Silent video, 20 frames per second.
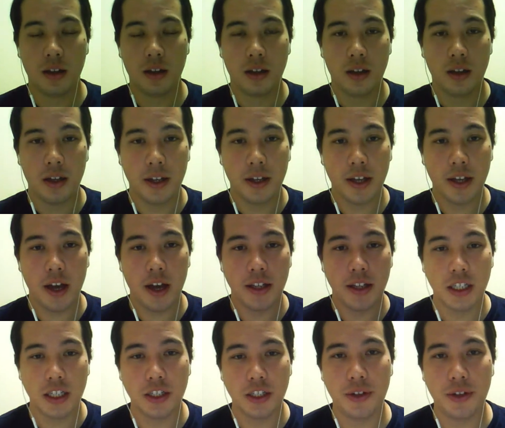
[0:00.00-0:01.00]
Hey guys,
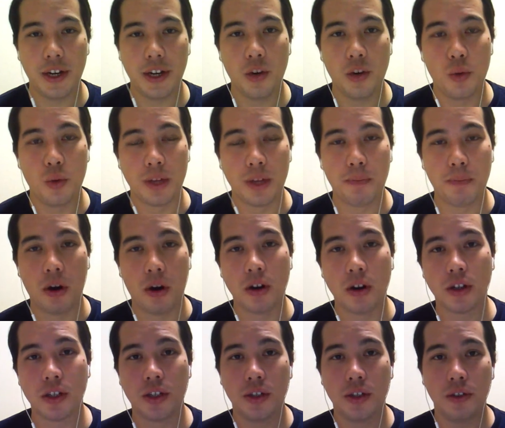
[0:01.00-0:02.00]
D2 here with part
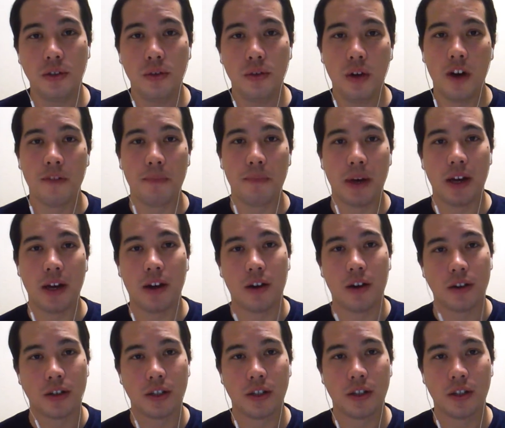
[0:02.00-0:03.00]
2 of my
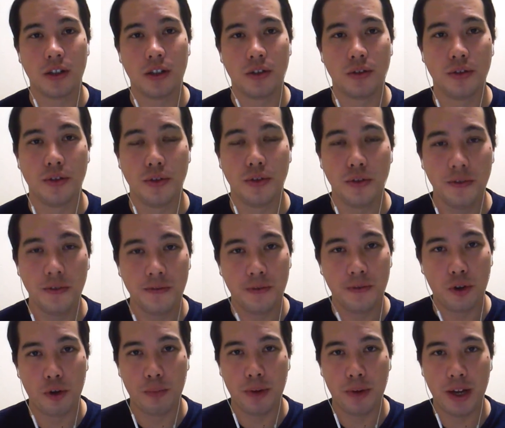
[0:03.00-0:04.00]
Hearthstone new
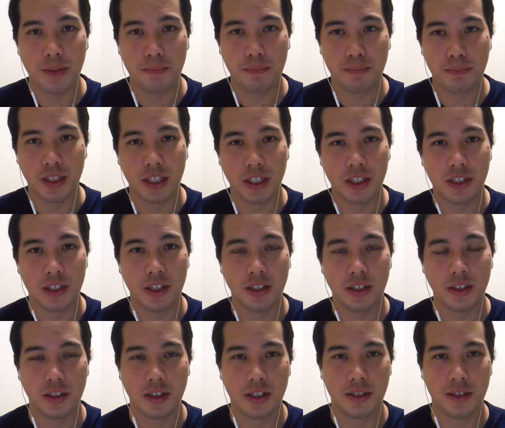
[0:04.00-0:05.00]
format
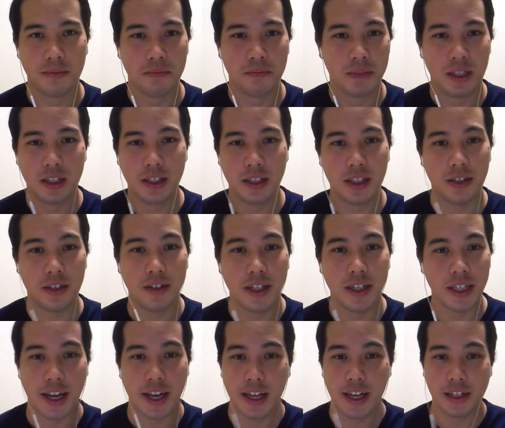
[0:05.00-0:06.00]
predictions series, I
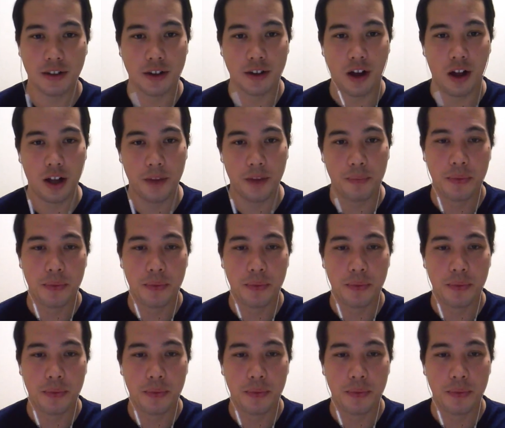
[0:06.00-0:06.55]
guess I'll call it.